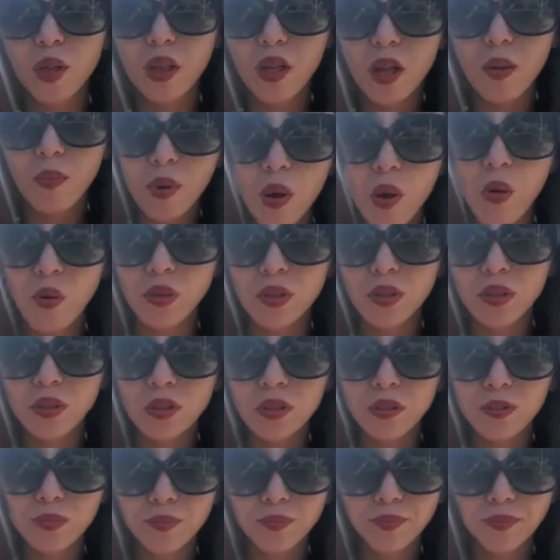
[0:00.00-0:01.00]
club
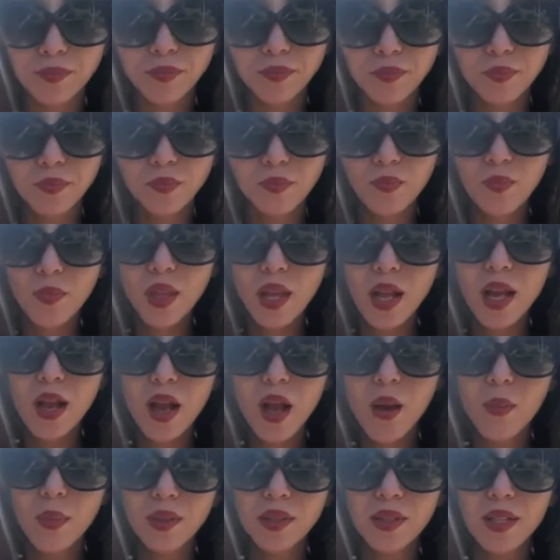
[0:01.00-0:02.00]
owners.
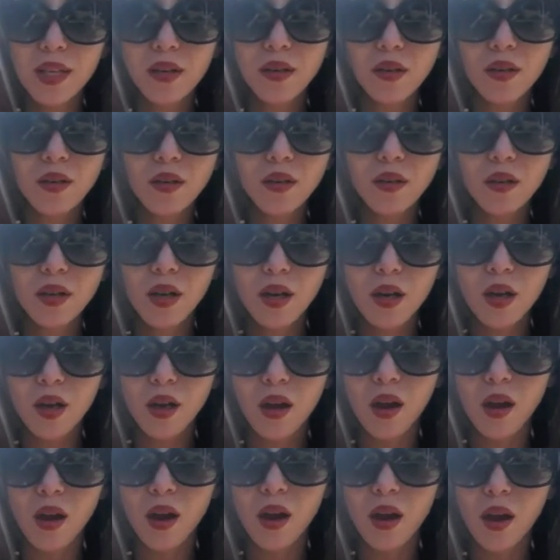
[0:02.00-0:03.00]
But
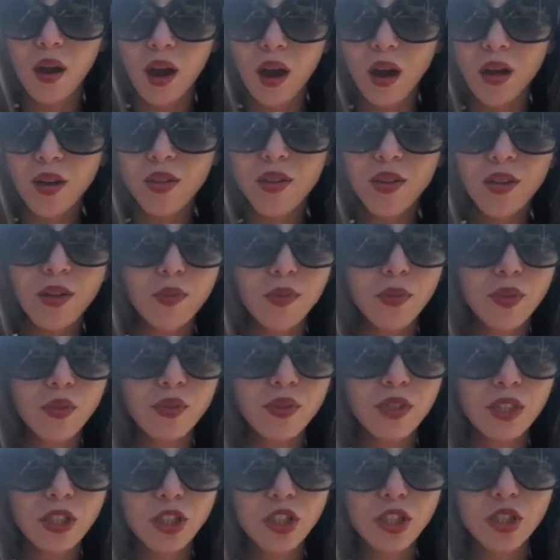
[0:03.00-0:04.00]
are there
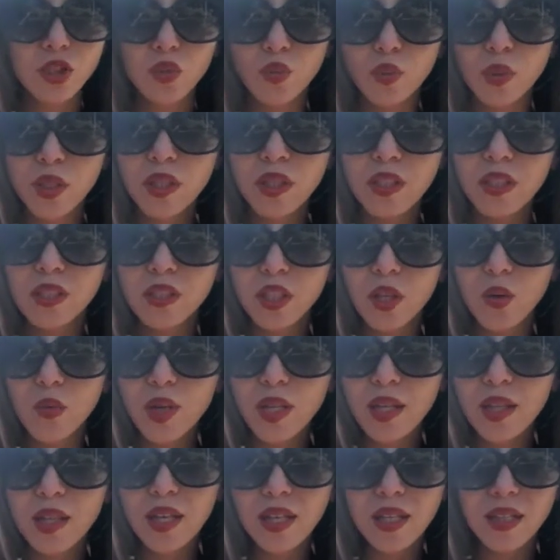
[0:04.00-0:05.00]
musicians really
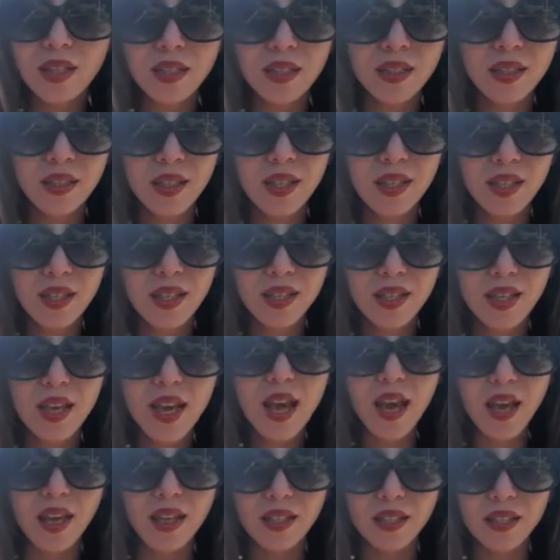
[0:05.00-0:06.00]
doing this?
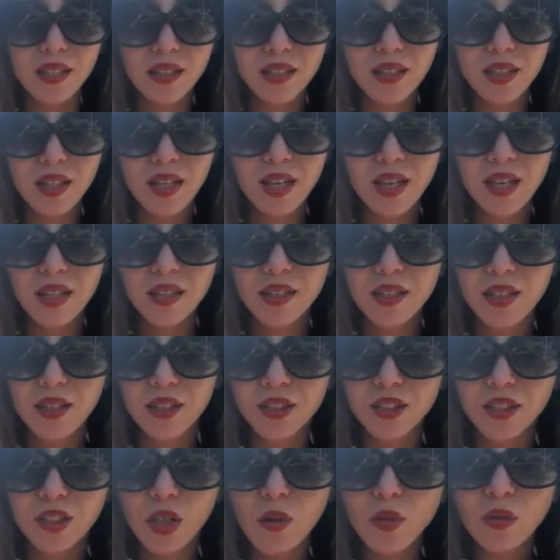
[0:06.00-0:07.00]
Yes, they're
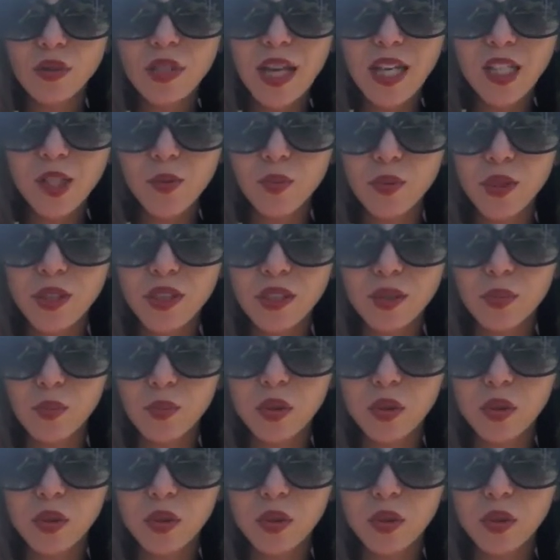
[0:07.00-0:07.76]
so desperate to